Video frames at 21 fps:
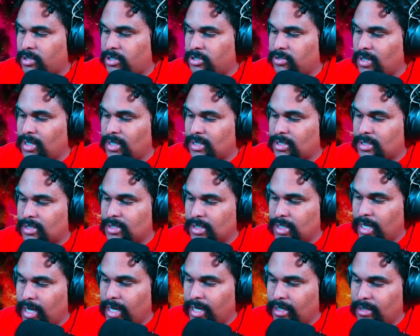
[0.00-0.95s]
dress and
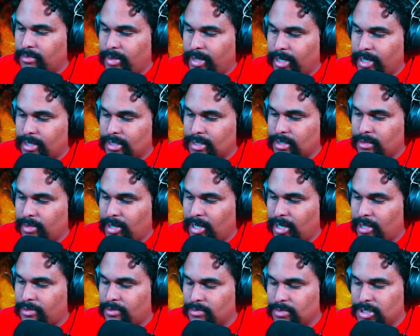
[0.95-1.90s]
headed back into the
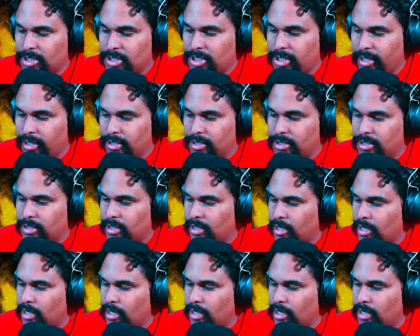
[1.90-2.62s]
bathroom to change.